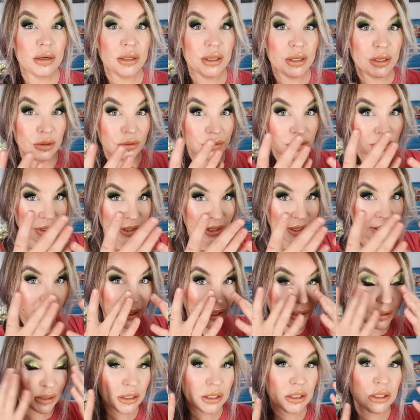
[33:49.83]
you know, to get
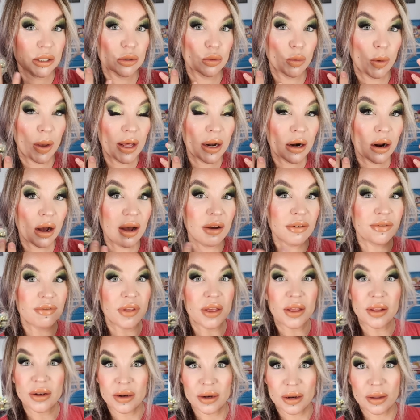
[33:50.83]
like the sweat off,
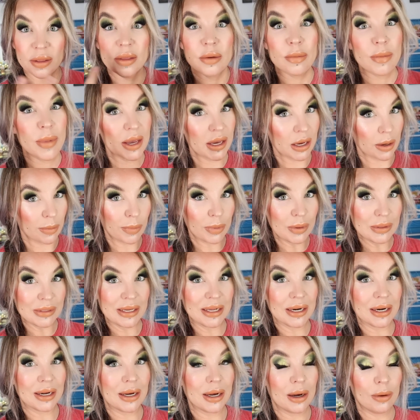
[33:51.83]
then the makeup was
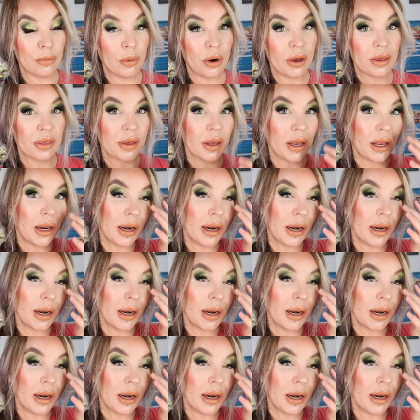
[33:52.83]
going to come with it.